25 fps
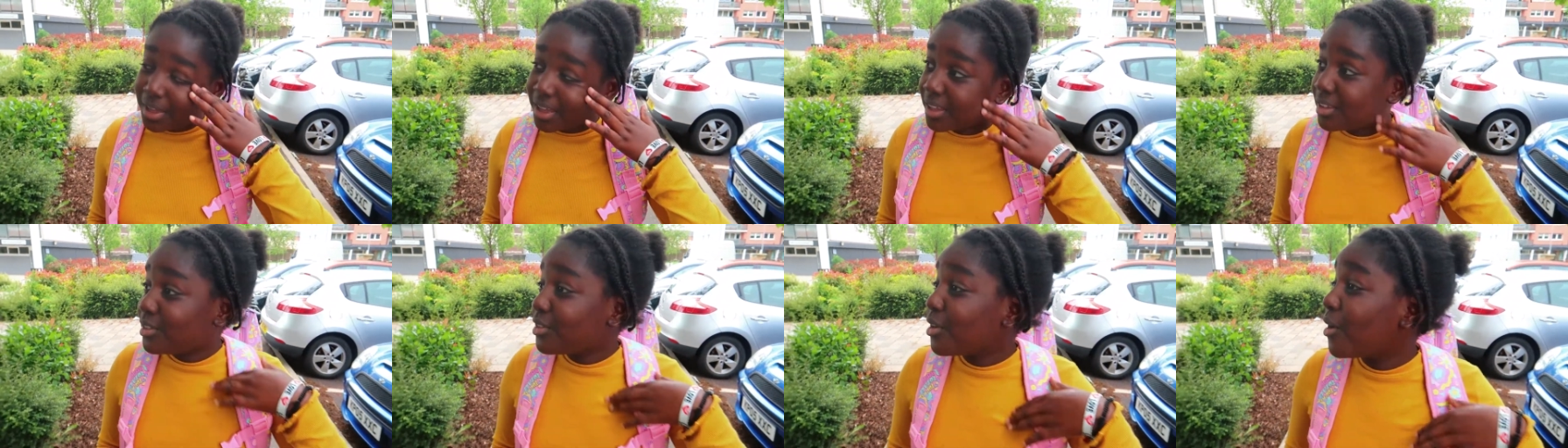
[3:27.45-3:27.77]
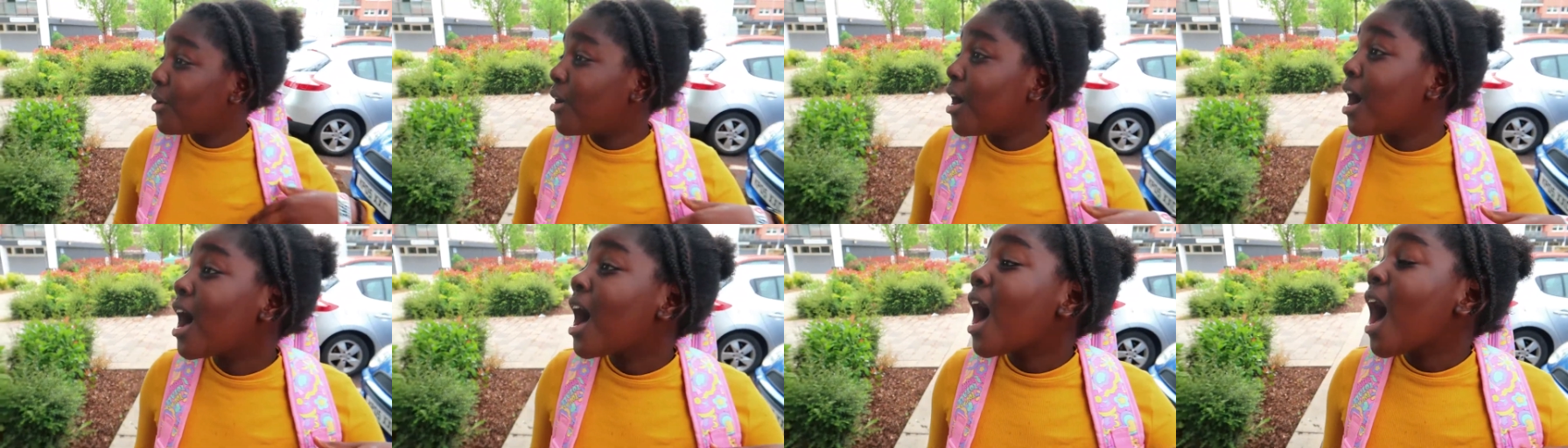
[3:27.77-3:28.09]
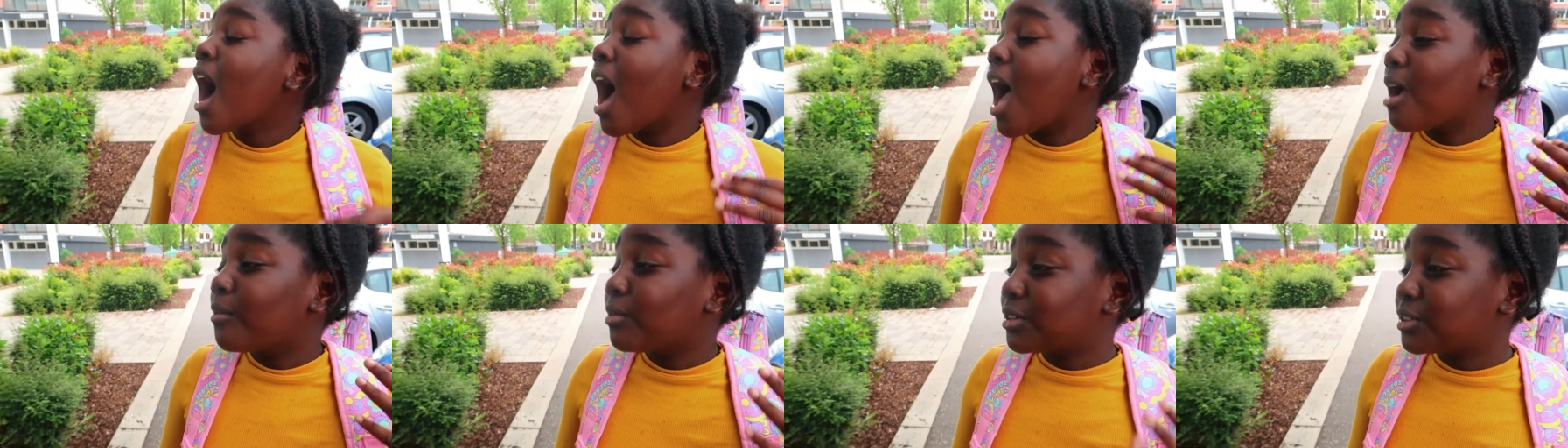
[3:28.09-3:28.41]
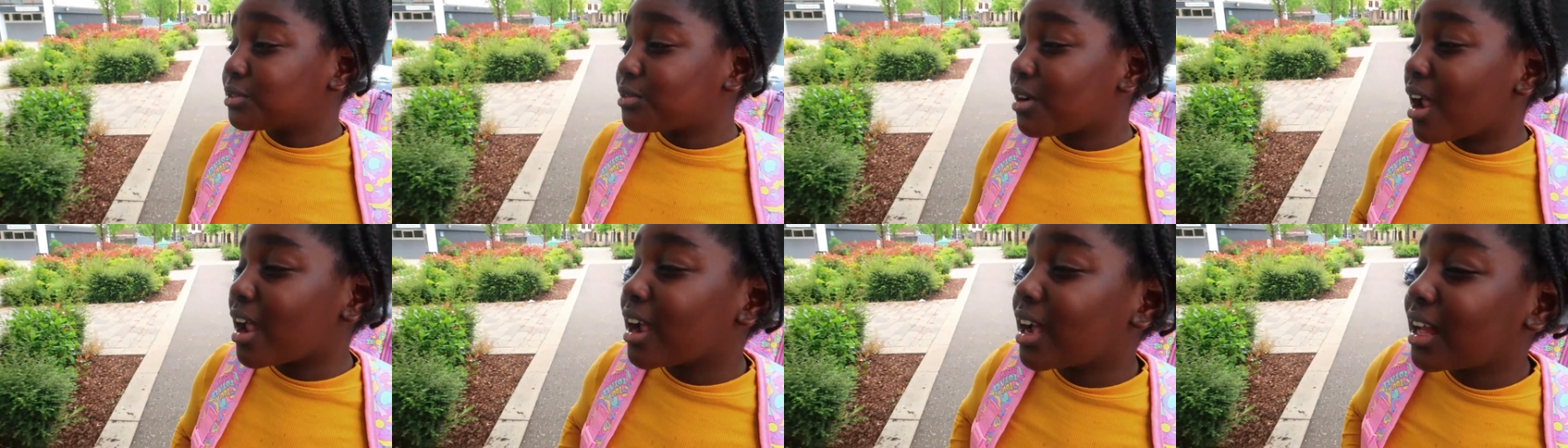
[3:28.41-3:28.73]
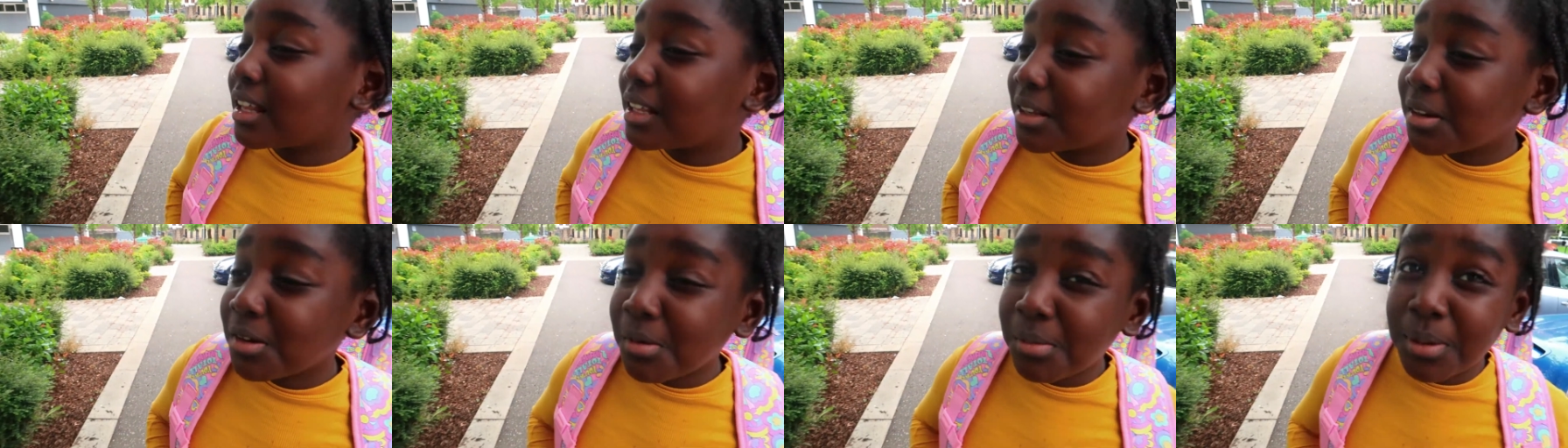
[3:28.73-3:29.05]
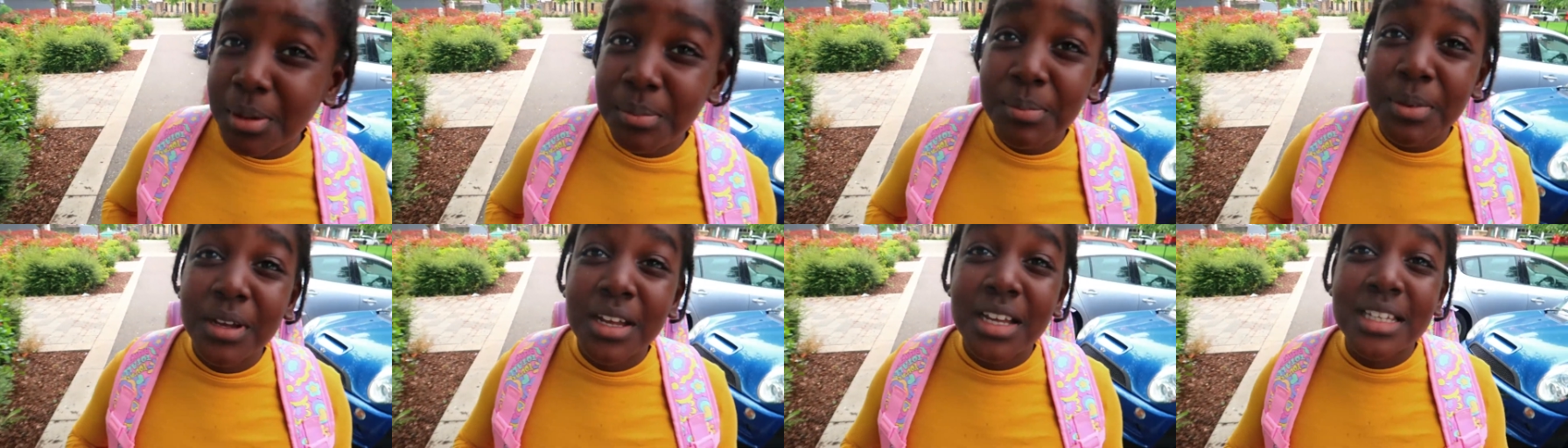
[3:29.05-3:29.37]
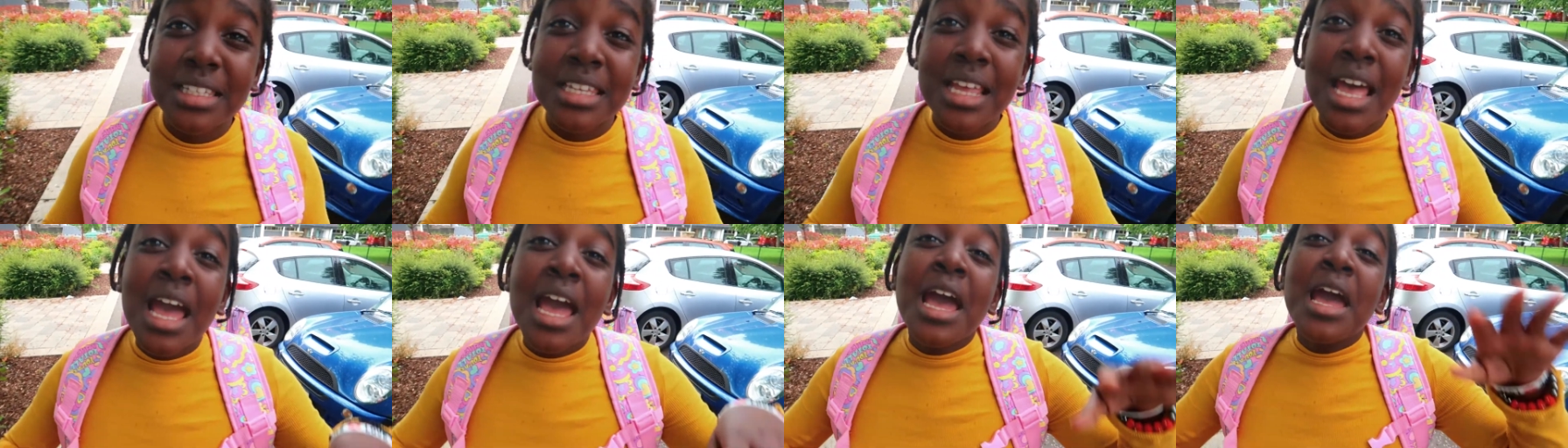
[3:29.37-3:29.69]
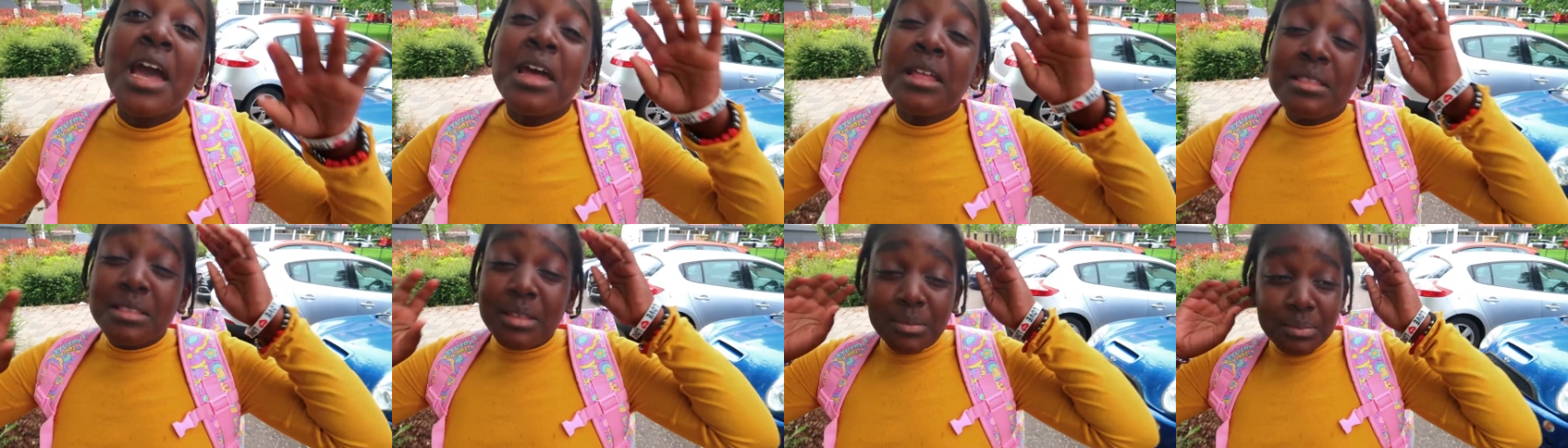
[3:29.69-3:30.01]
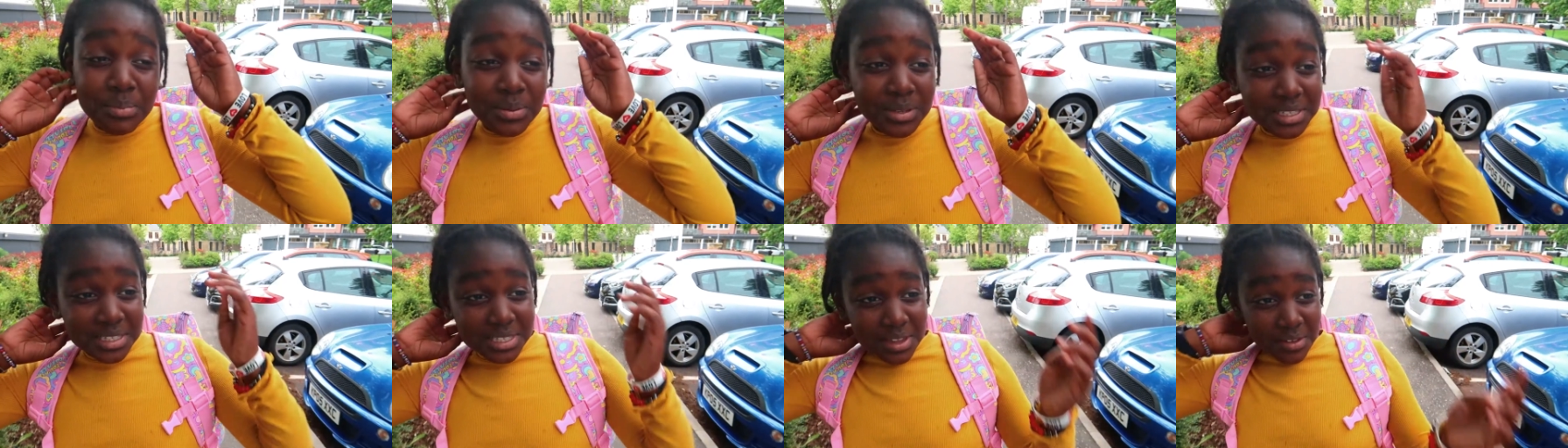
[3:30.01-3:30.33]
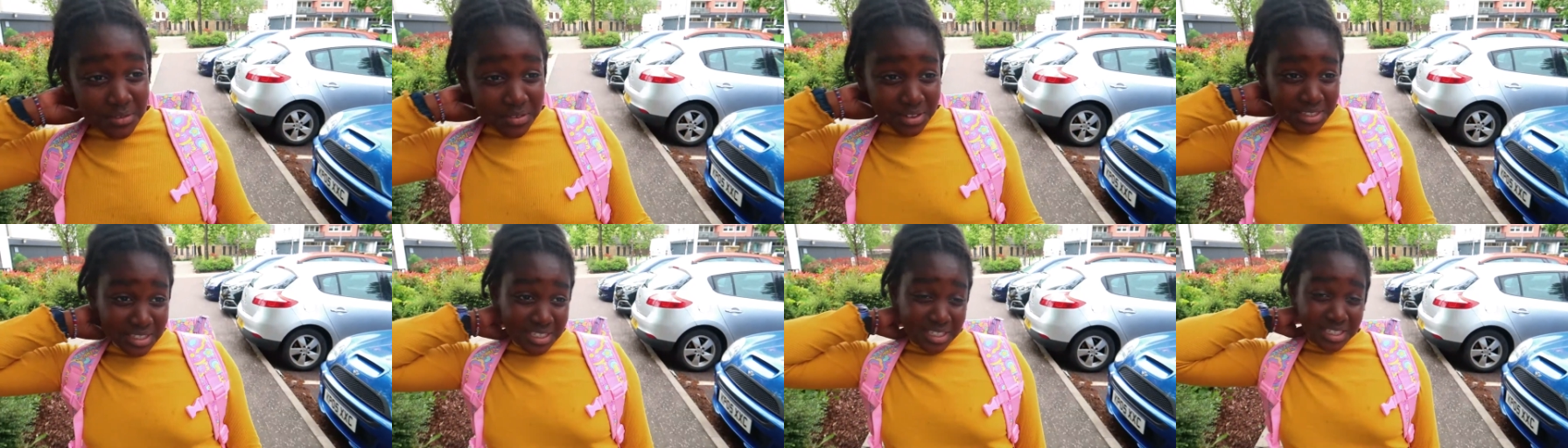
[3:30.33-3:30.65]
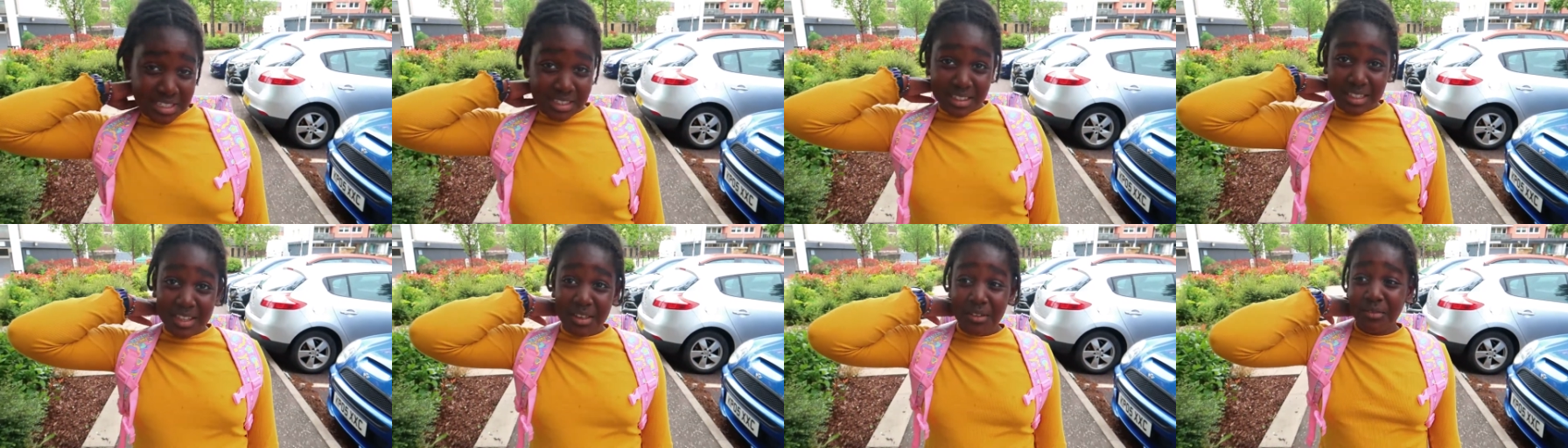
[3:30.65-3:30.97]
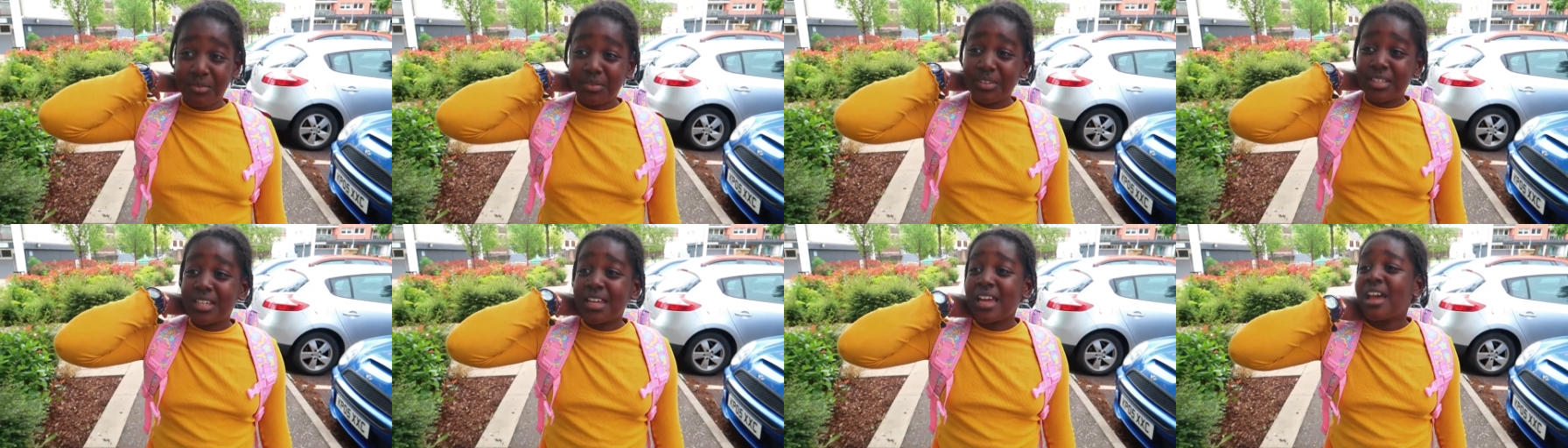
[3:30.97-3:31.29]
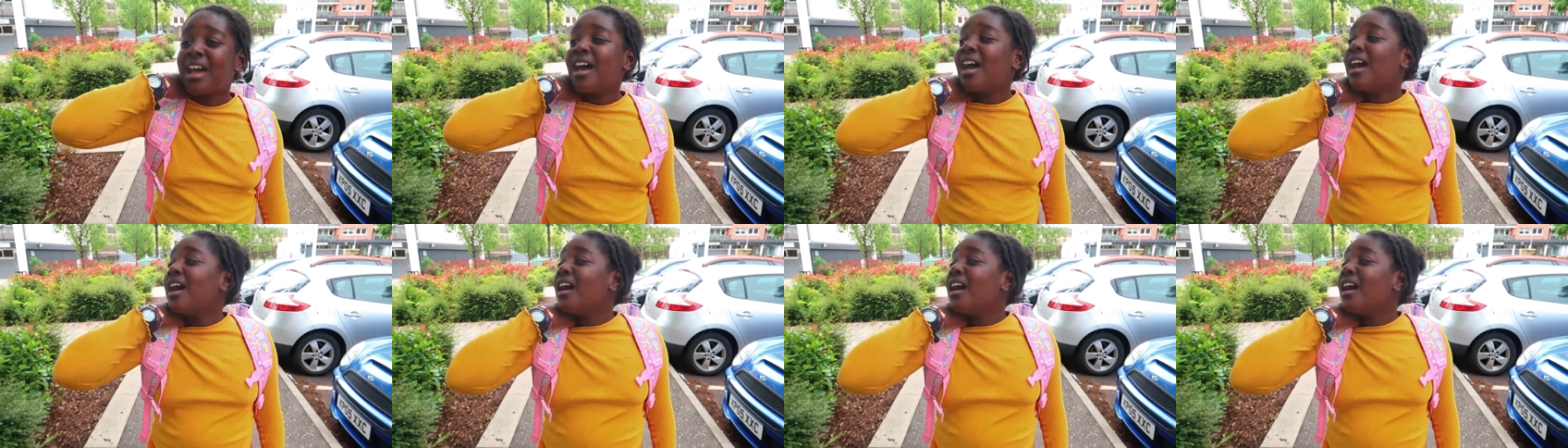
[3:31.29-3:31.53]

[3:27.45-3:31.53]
No, I was crying a little bit because the P seven left,